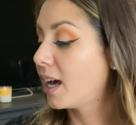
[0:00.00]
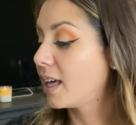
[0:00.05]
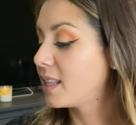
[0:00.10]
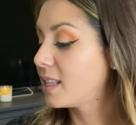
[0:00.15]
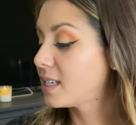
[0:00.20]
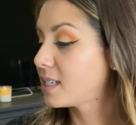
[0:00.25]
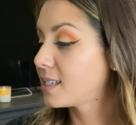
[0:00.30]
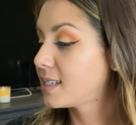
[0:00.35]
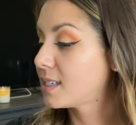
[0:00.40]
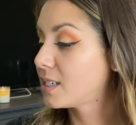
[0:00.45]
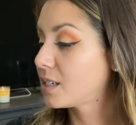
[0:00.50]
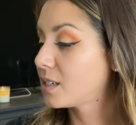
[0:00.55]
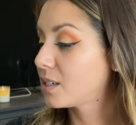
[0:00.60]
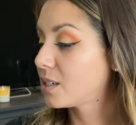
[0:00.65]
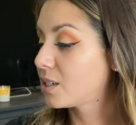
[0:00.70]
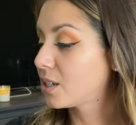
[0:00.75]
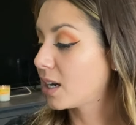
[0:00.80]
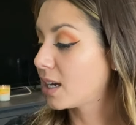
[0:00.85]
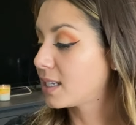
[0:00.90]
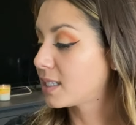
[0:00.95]
This is
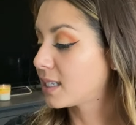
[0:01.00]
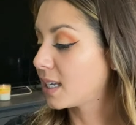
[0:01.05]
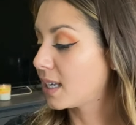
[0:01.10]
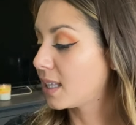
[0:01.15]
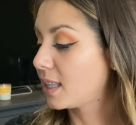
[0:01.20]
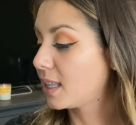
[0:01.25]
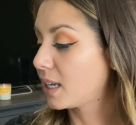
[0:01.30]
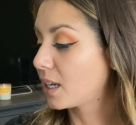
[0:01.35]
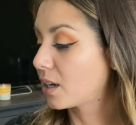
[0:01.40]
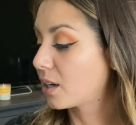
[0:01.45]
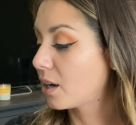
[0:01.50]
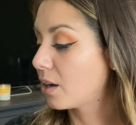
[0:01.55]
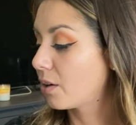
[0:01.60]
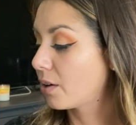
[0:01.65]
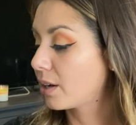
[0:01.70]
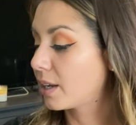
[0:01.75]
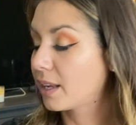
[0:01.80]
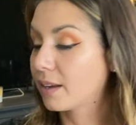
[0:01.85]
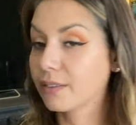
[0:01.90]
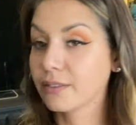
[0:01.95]
just, I think,
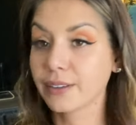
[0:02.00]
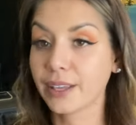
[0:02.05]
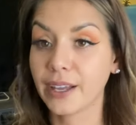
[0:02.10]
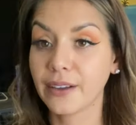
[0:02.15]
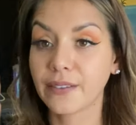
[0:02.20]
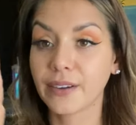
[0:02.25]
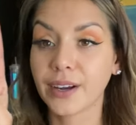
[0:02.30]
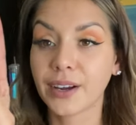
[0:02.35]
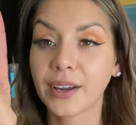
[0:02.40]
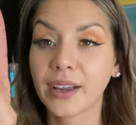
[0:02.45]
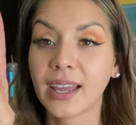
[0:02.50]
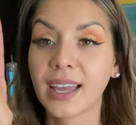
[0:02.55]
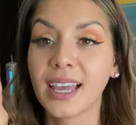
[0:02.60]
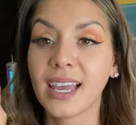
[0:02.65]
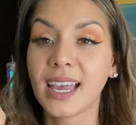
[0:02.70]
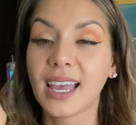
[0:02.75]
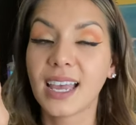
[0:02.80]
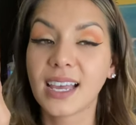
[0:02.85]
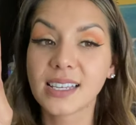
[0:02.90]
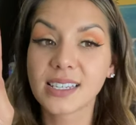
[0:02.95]
coconut flavor,
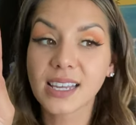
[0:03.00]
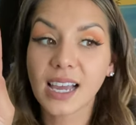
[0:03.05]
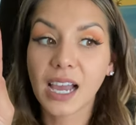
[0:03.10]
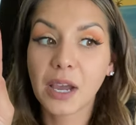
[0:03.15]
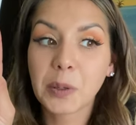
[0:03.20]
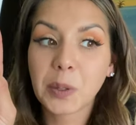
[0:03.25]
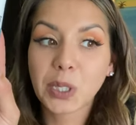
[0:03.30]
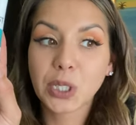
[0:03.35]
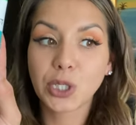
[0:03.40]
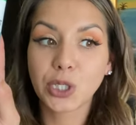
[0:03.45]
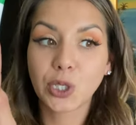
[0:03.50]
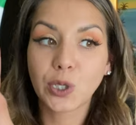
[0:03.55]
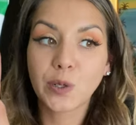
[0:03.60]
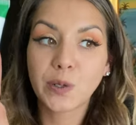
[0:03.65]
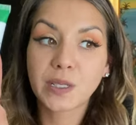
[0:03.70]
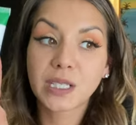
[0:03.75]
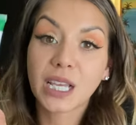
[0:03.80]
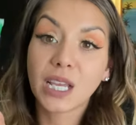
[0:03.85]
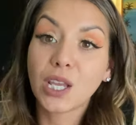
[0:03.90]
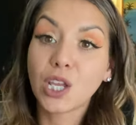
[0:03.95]
and I would
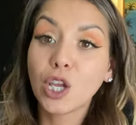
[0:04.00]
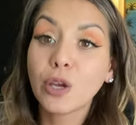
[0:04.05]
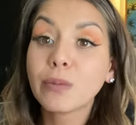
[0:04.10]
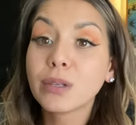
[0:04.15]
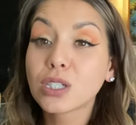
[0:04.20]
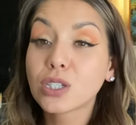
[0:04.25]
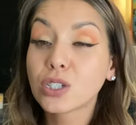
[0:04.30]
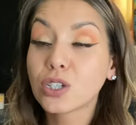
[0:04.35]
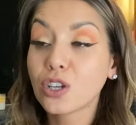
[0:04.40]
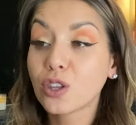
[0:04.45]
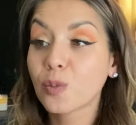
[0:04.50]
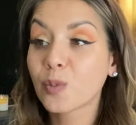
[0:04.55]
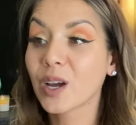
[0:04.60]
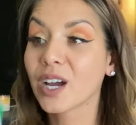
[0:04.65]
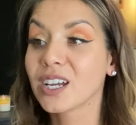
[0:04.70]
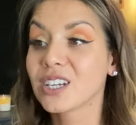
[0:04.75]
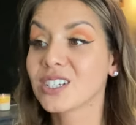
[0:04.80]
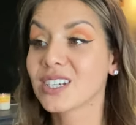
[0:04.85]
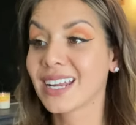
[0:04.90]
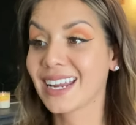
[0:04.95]
use a human's
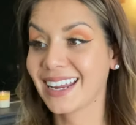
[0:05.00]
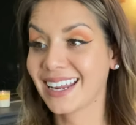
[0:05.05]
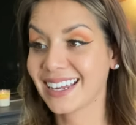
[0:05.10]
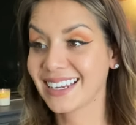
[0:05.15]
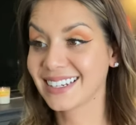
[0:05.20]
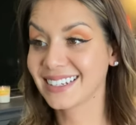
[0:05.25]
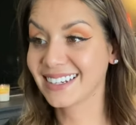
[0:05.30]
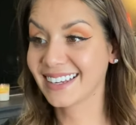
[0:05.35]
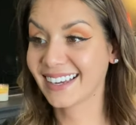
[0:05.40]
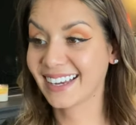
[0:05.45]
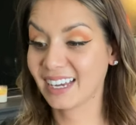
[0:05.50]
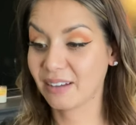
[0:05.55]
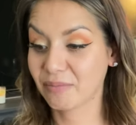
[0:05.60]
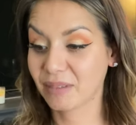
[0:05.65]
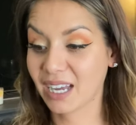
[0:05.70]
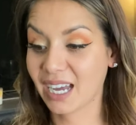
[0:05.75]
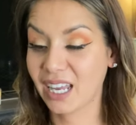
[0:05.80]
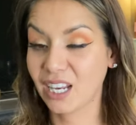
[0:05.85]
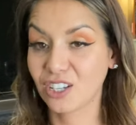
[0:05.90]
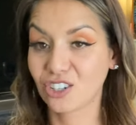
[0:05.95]
toothbrush and
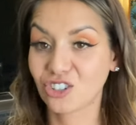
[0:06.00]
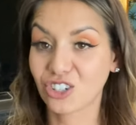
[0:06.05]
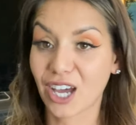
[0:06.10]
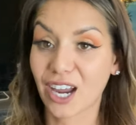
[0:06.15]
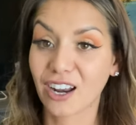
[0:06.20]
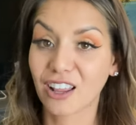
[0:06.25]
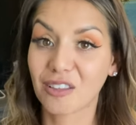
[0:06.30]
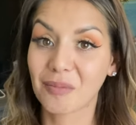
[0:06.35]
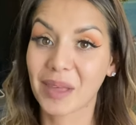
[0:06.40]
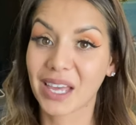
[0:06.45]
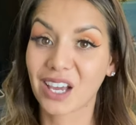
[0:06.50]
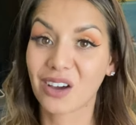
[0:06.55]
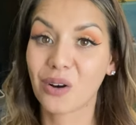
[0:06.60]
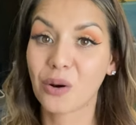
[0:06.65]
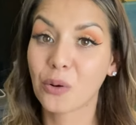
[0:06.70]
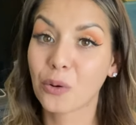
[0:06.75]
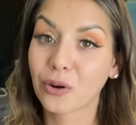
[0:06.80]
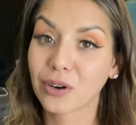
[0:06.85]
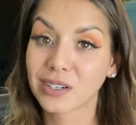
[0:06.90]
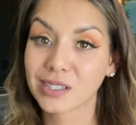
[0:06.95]
kind of straddle him like a
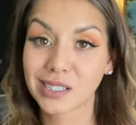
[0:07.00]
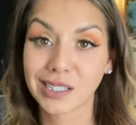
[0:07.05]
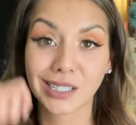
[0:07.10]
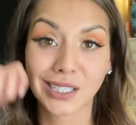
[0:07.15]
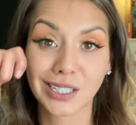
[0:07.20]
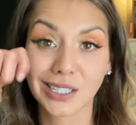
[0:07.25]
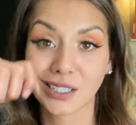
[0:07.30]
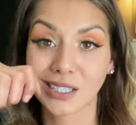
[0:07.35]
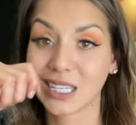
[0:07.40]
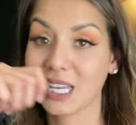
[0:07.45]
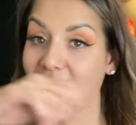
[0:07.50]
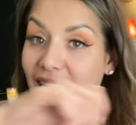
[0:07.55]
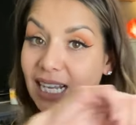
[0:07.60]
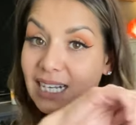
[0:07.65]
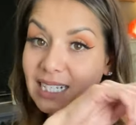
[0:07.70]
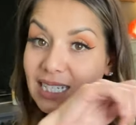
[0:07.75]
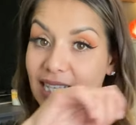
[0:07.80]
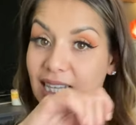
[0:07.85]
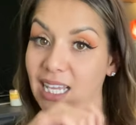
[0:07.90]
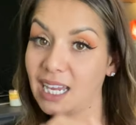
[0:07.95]
horse and just get
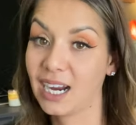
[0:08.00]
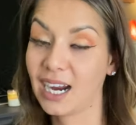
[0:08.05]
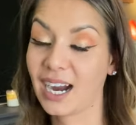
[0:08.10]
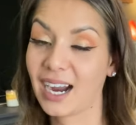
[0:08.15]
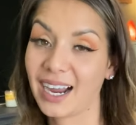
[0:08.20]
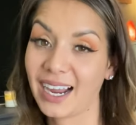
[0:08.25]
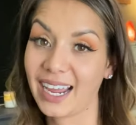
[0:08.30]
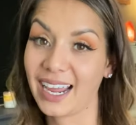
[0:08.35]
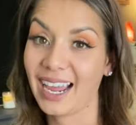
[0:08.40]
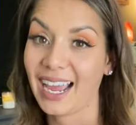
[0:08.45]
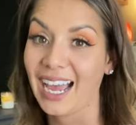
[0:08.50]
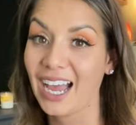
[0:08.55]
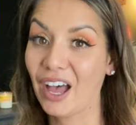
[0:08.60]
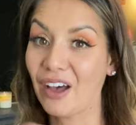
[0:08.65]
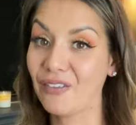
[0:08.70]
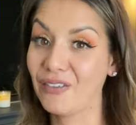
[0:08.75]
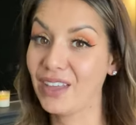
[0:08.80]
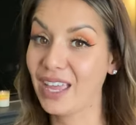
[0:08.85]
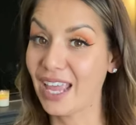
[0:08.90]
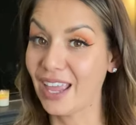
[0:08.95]
into there. I
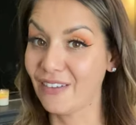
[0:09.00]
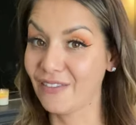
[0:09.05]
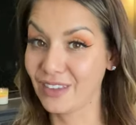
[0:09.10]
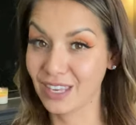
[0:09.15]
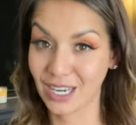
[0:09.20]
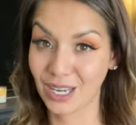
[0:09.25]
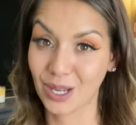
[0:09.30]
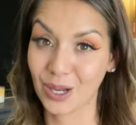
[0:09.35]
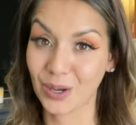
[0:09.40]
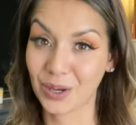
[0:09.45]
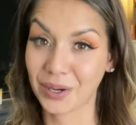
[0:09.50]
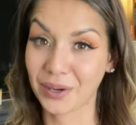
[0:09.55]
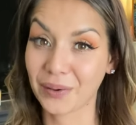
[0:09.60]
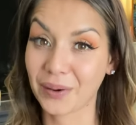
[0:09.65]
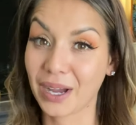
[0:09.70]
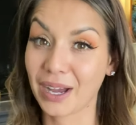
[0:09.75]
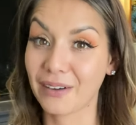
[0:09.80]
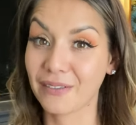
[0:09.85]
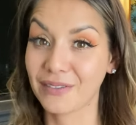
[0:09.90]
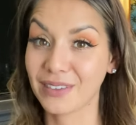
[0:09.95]
have a video
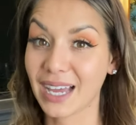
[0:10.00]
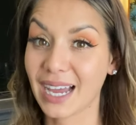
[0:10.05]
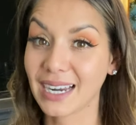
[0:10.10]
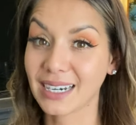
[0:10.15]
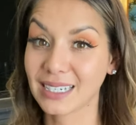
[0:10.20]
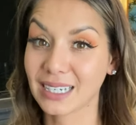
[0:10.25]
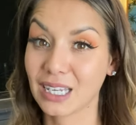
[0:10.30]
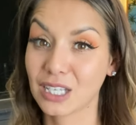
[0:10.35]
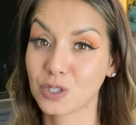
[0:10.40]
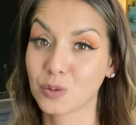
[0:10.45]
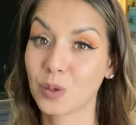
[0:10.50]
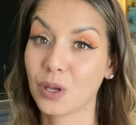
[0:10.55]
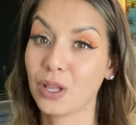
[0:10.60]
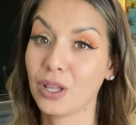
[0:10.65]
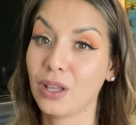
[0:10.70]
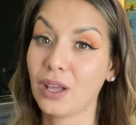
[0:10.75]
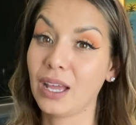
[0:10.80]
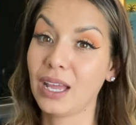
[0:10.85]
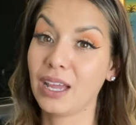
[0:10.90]
of that as well.